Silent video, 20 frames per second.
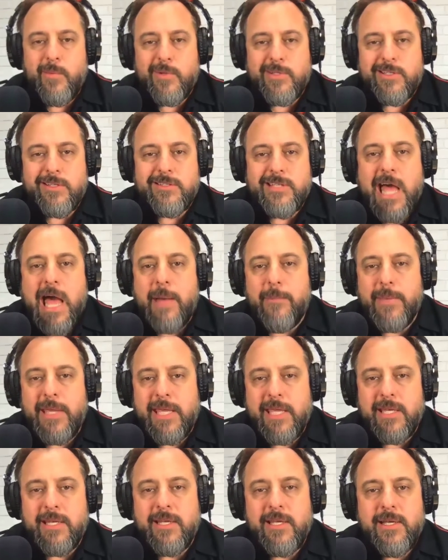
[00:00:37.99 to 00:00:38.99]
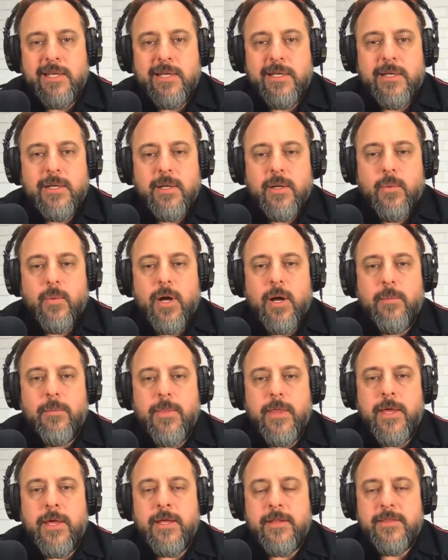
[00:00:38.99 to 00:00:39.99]
What does that mean?
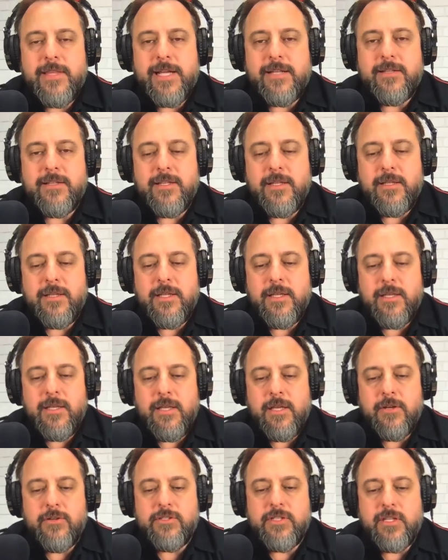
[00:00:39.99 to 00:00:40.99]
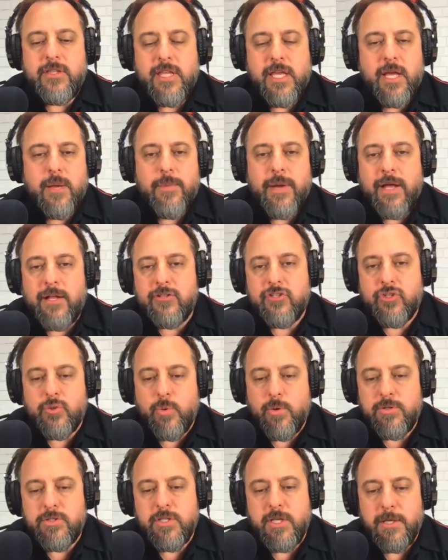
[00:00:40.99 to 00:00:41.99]
Well, here's the thing about
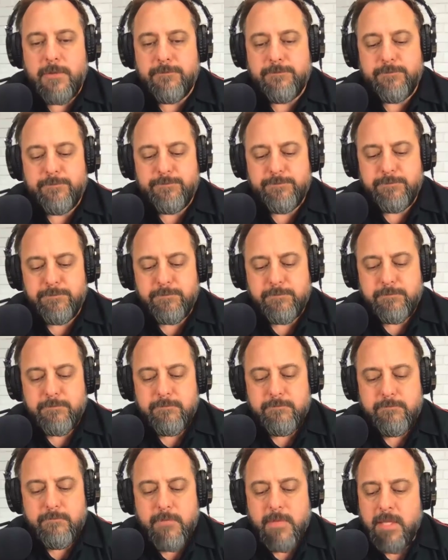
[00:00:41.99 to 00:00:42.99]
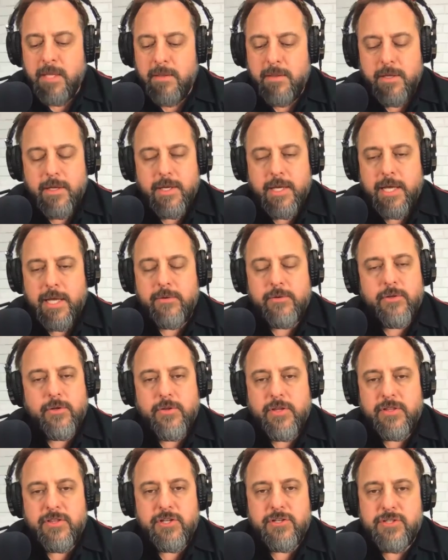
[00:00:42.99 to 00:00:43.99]
sourcing. I don't
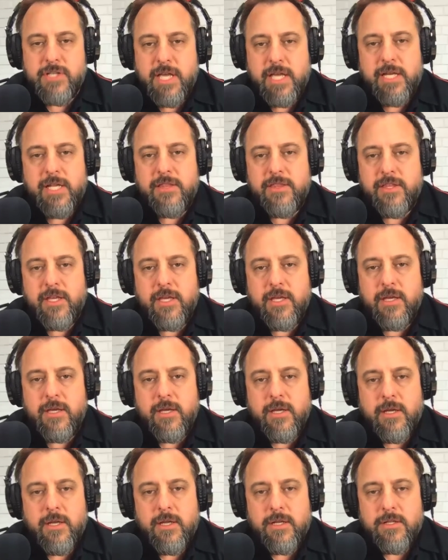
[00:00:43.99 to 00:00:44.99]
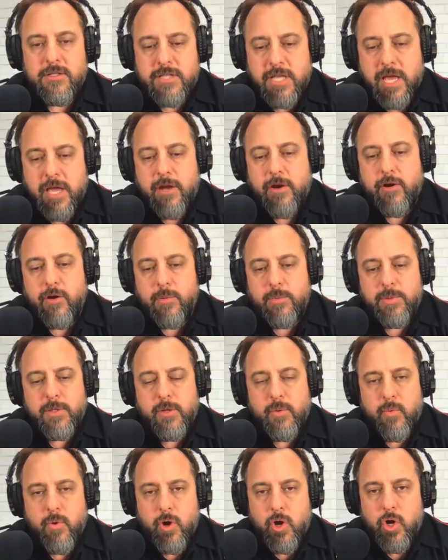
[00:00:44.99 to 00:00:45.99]
know that there's anything
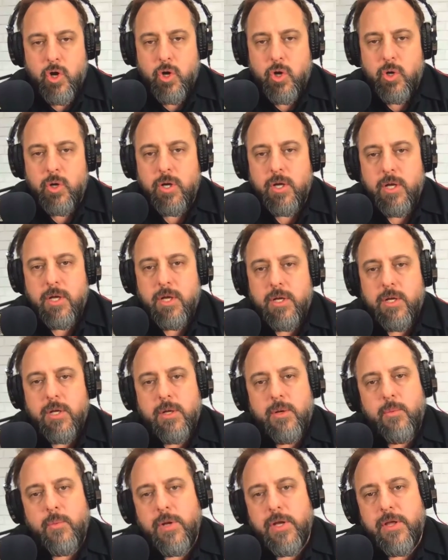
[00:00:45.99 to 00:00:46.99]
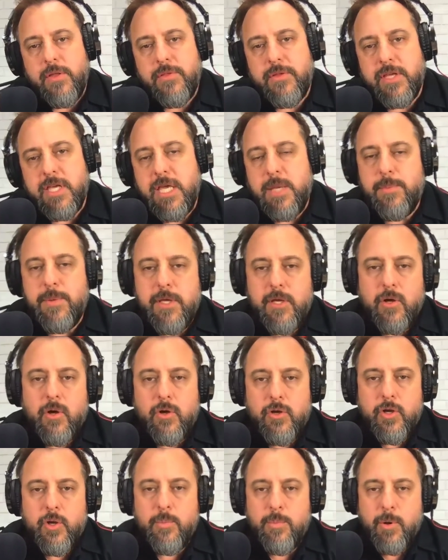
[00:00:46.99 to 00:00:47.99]
terribly wrong with keeping
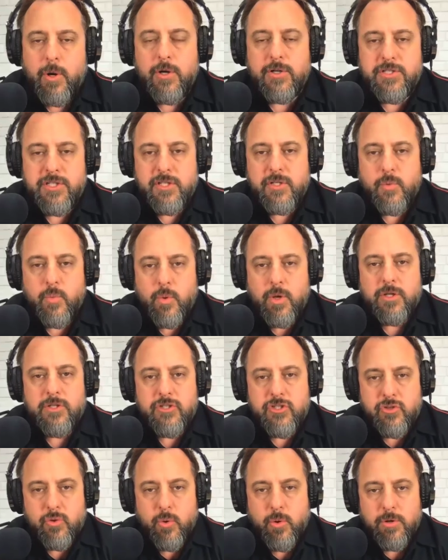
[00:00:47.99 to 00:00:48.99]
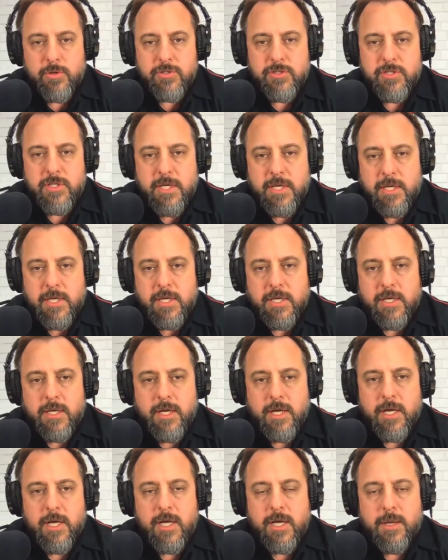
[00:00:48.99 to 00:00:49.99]
all your parts into one source.
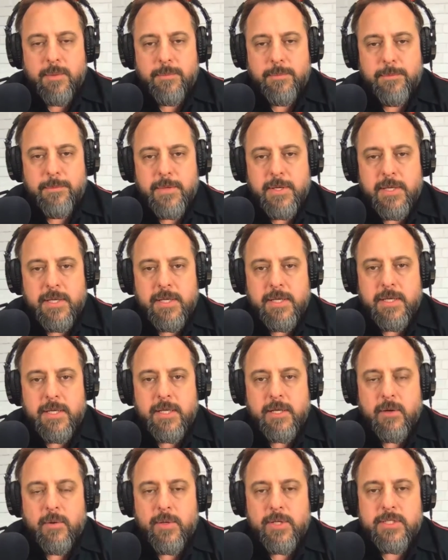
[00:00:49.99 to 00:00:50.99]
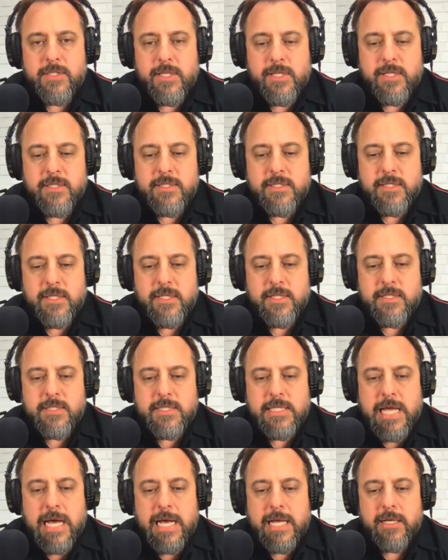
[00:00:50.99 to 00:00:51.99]

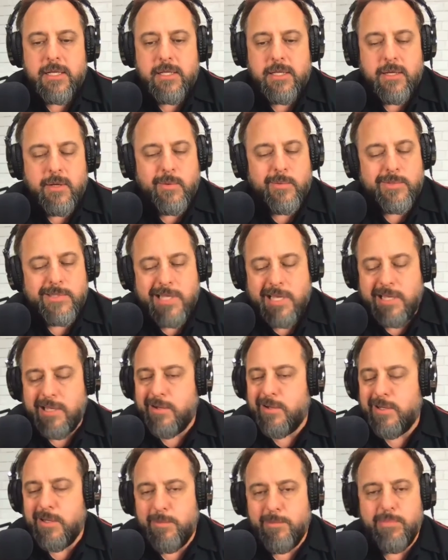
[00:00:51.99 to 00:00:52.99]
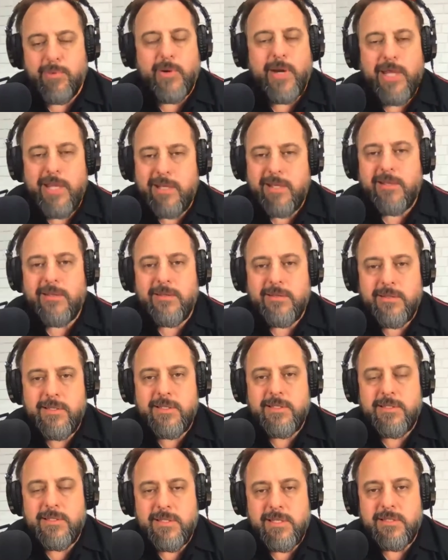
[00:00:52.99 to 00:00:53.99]
It's not going to break
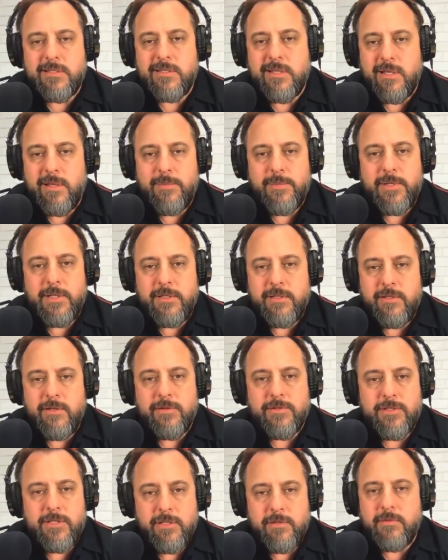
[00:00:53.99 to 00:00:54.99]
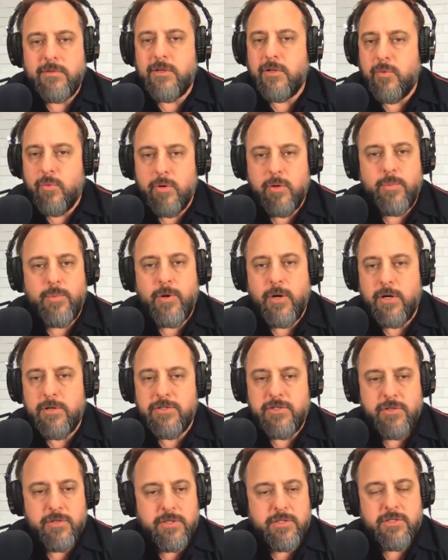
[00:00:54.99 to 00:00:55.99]
the system, and you still can order
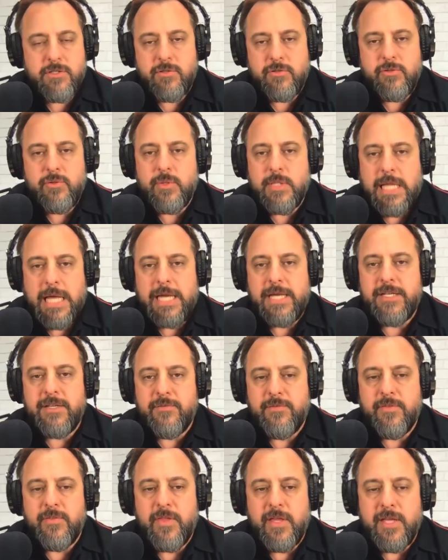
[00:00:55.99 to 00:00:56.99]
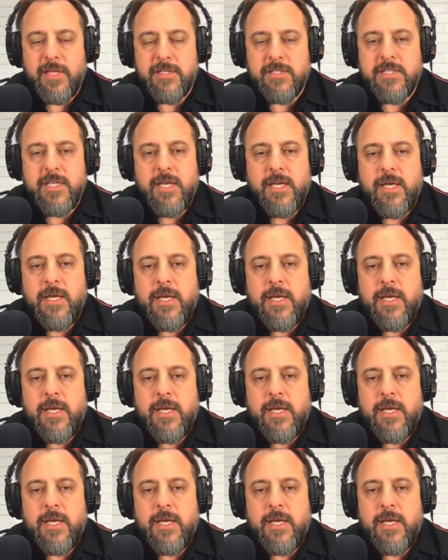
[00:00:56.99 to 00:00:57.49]
parts. You can still do a lot of different things.